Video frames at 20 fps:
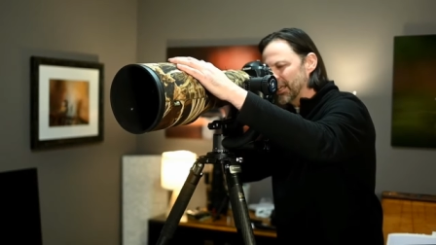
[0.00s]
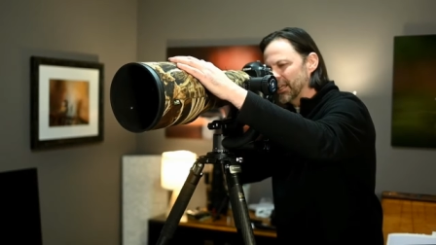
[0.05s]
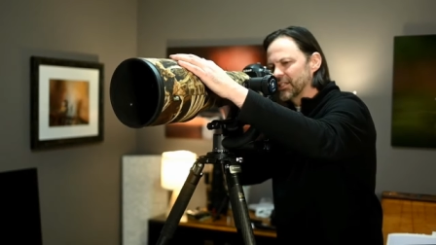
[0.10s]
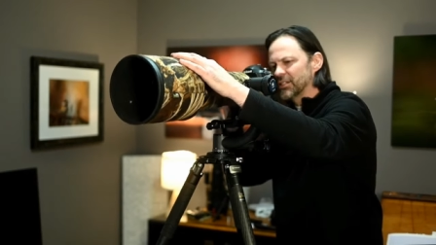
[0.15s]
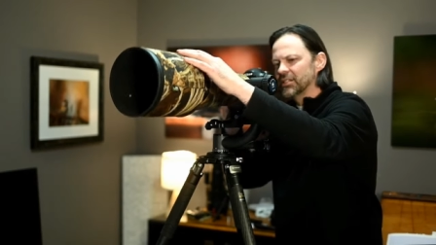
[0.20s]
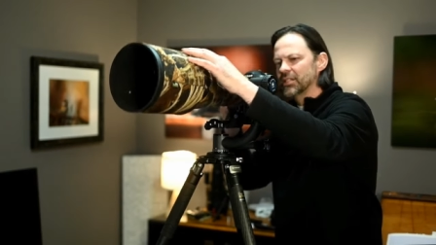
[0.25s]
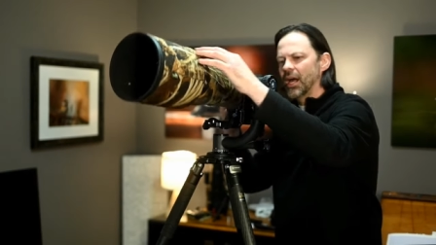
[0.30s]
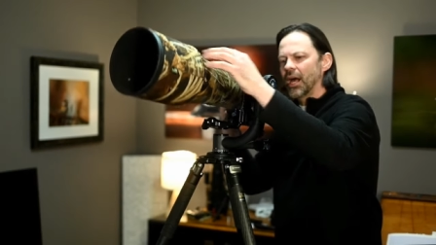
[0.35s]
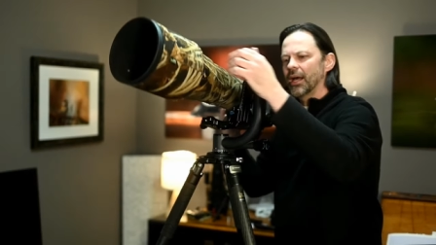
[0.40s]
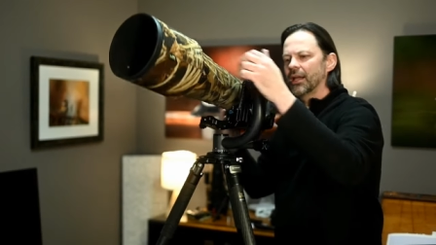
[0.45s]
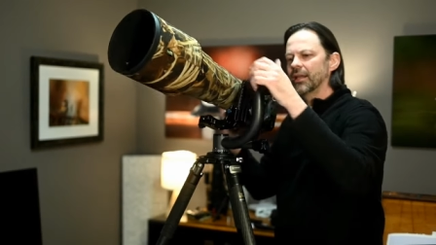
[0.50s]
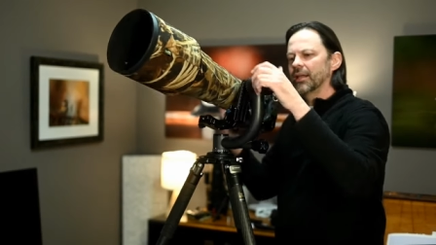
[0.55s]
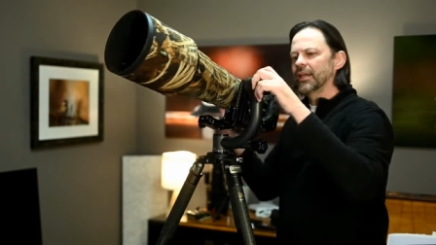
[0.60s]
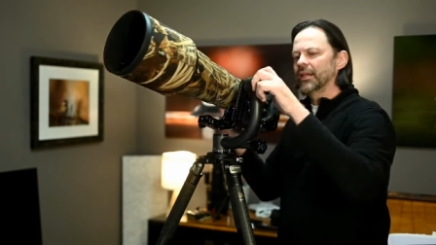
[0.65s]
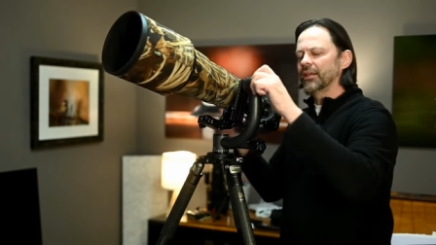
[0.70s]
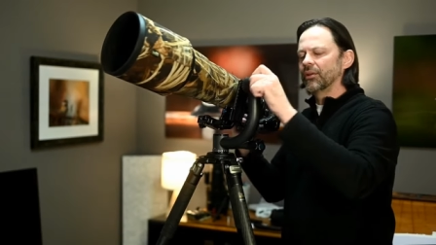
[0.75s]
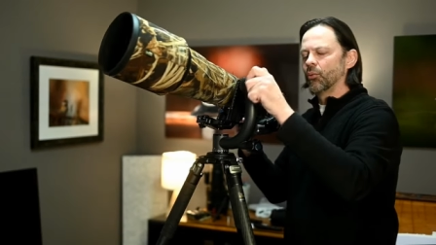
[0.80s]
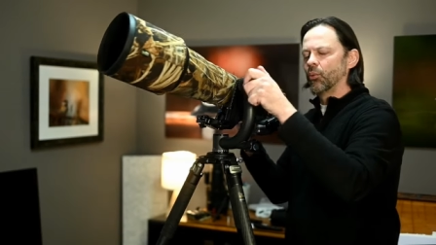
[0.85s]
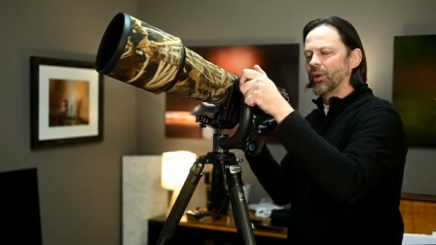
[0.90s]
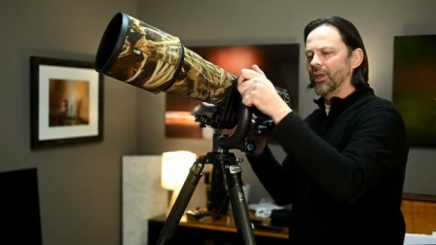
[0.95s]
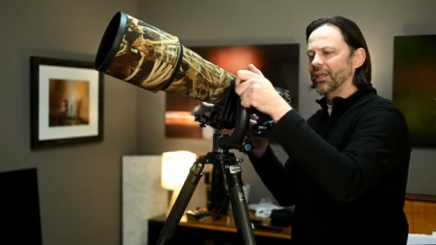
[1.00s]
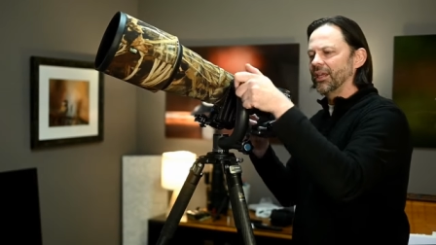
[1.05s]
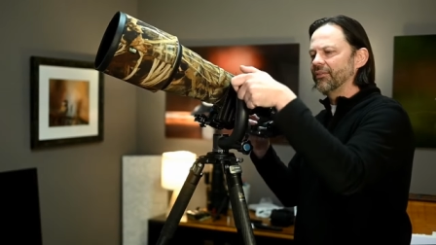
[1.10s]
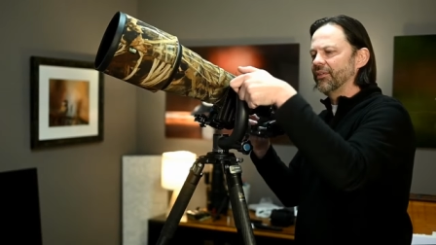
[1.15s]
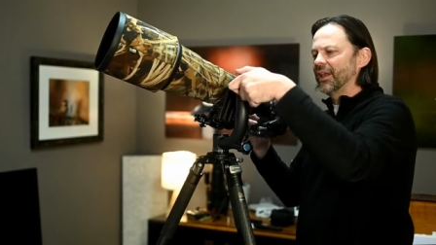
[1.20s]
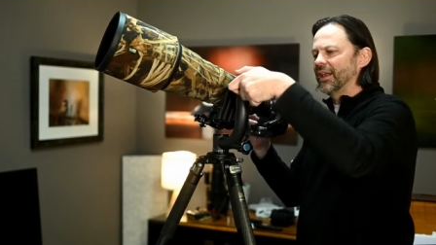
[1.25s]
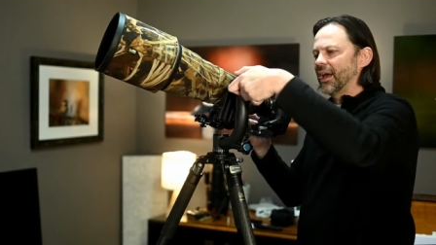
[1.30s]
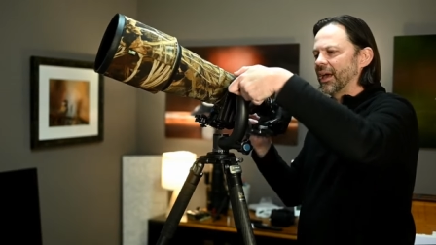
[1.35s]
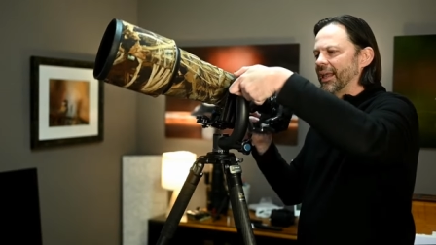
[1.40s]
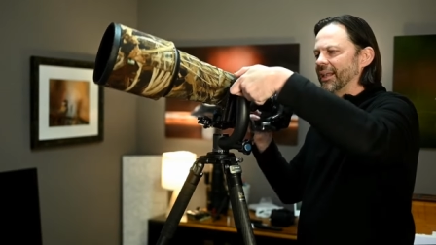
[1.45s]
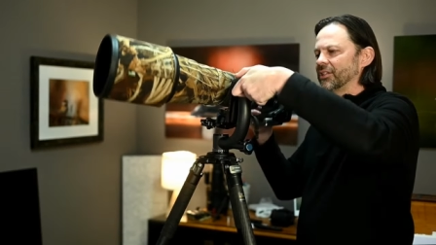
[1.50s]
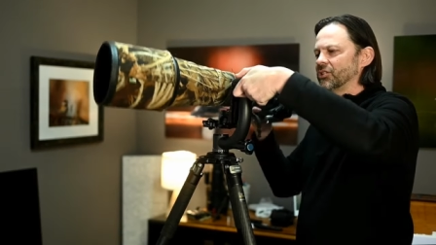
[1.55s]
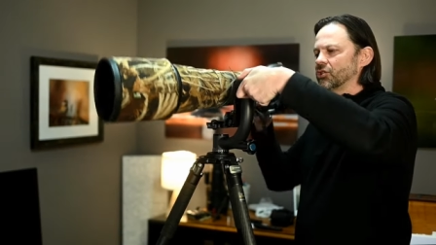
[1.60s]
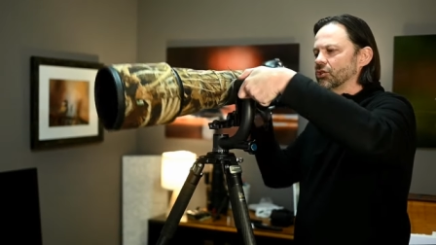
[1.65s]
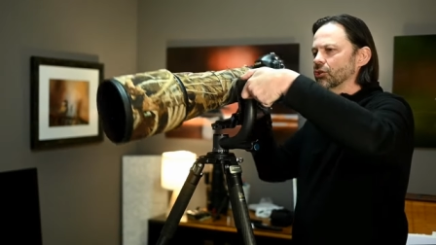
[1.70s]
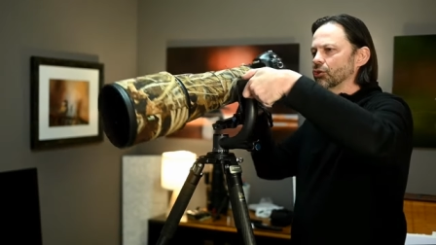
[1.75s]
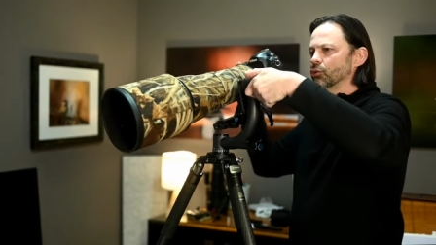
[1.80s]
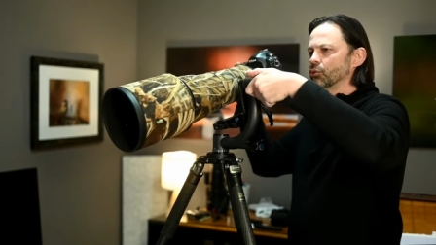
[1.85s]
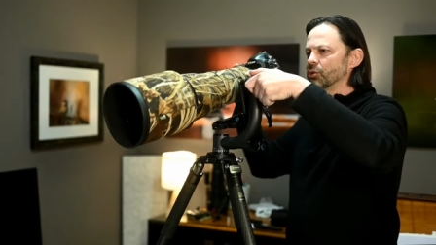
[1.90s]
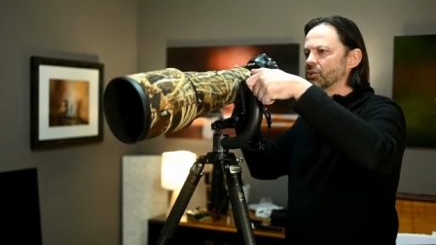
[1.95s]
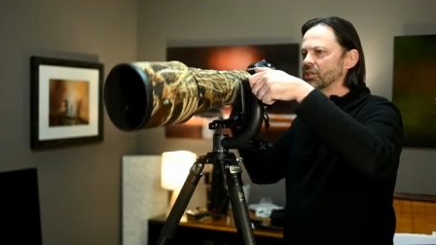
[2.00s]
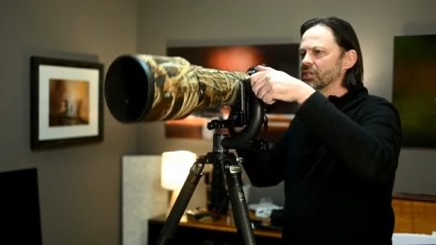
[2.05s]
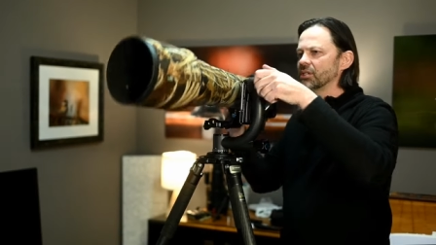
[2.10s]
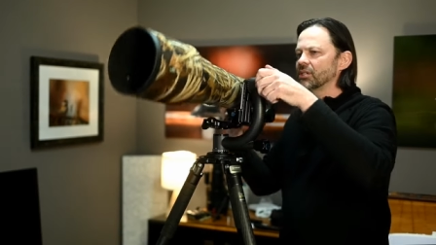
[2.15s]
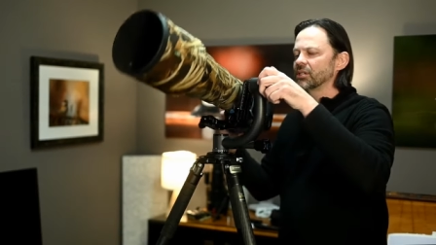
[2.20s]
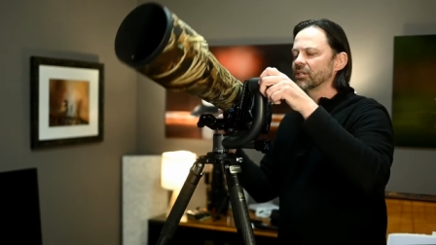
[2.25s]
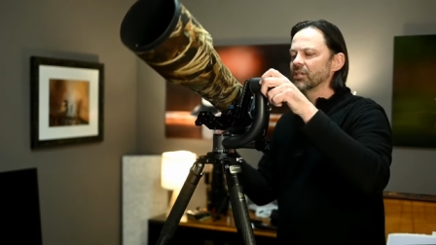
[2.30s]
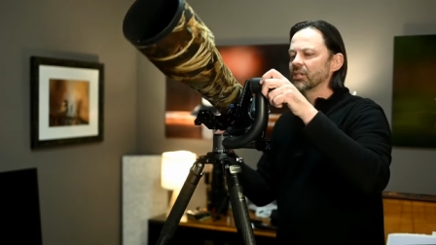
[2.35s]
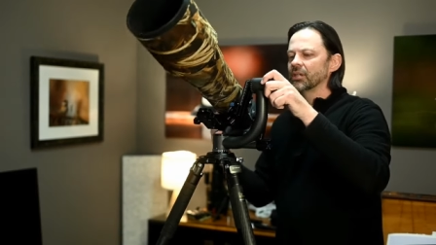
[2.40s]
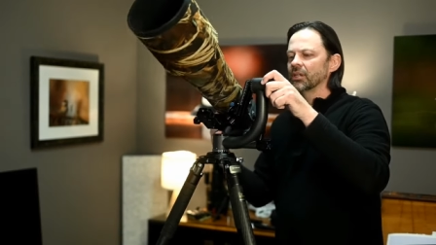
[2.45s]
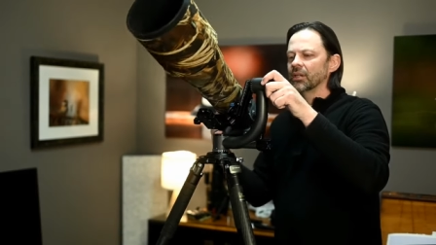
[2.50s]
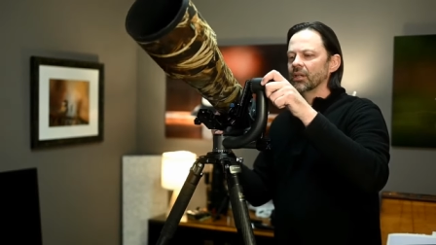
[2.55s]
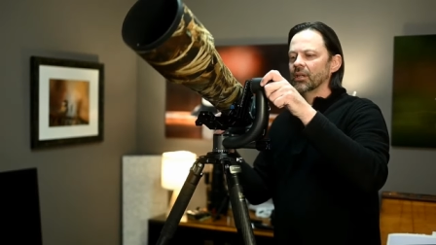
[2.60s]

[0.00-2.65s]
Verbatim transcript: It's not it, even at its loosest.